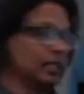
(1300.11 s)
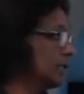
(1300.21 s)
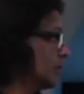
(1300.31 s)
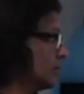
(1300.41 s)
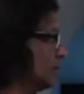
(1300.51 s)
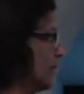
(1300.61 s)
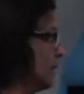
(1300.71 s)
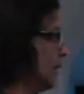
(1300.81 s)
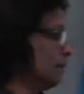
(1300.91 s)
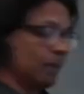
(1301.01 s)
This is where
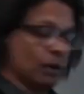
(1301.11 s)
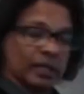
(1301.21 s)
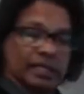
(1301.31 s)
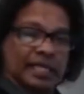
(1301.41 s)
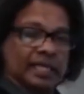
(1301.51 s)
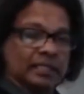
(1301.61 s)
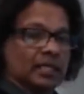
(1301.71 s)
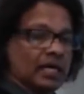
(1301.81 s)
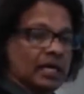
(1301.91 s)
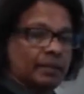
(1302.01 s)
the important things
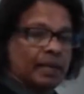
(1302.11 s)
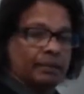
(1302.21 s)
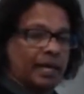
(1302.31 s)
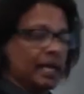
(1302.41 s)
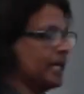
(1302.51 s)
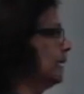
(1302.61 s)
start coming by.